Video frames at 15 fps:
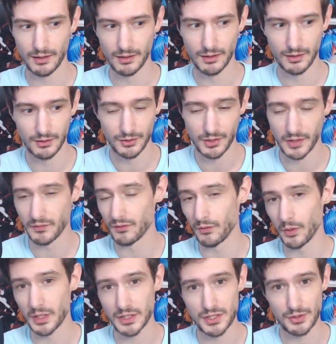you could have
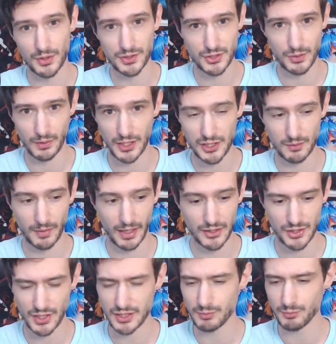avoided this whole situation by
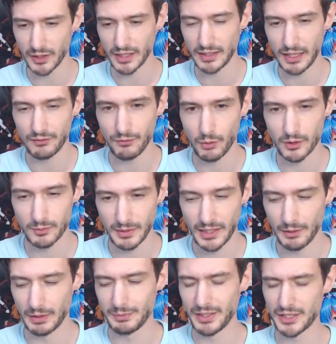just bringing that forward to
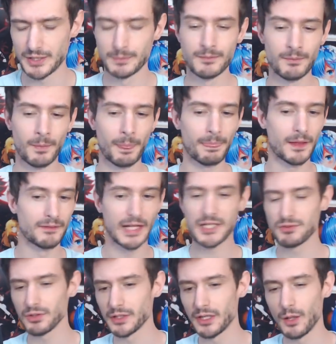begin with because
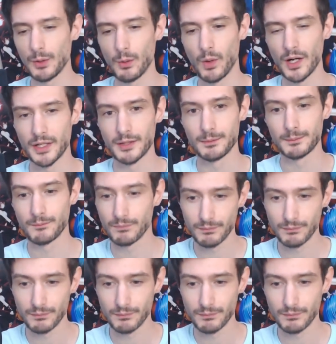that's really all we wanted